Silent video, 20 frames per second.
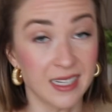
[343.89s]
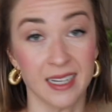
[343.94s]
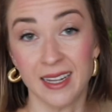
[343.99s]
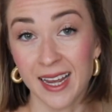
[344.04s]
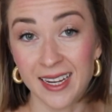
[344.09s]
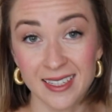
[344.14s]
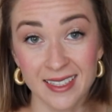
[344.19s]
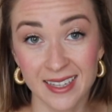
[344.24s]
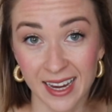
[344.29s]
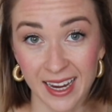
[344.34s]
the
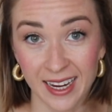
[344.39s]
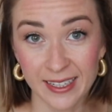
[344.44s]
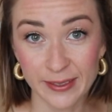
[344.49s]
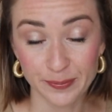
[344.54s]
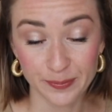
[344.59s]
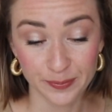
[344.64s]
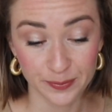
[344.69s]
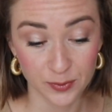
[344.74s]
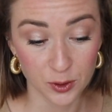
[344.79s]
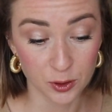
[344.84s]
next day.
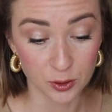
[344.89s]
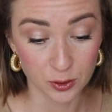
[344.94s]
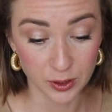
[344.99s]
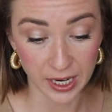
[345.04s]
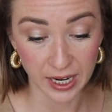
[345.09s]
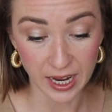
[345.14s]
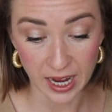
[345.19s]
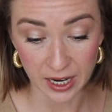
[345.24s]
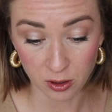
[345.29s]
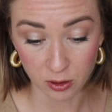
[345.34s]

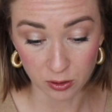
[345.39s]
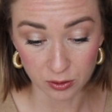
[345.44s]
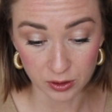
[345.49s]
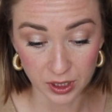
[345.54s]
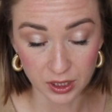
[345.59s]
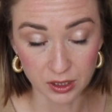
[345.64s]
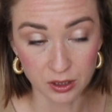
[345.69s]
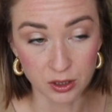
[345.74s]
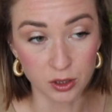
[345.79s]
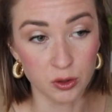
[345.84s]
Today I
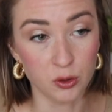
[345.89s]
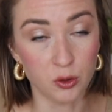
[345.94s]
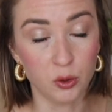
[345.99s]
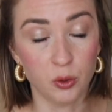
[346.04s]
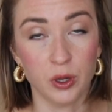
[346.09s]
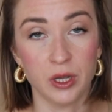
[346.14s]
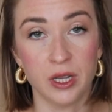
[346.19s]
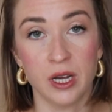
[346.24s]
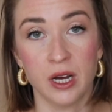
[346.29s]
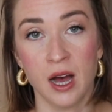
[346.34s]
continue
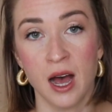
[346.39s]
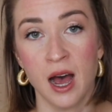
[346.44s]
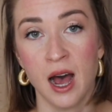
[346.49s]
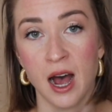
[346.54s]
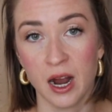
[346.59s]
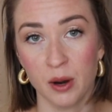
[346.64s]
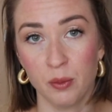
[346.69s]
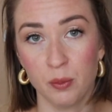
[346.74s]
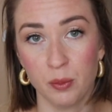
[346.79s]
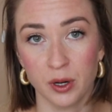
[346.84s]
with the
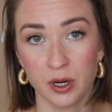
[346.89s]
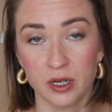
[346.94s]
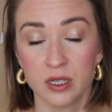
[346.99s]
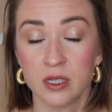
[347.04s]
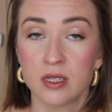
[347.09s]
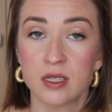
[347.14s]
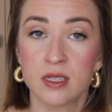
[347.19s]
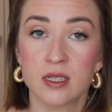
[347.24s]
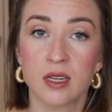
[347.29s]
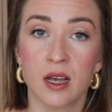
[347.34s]
Harper's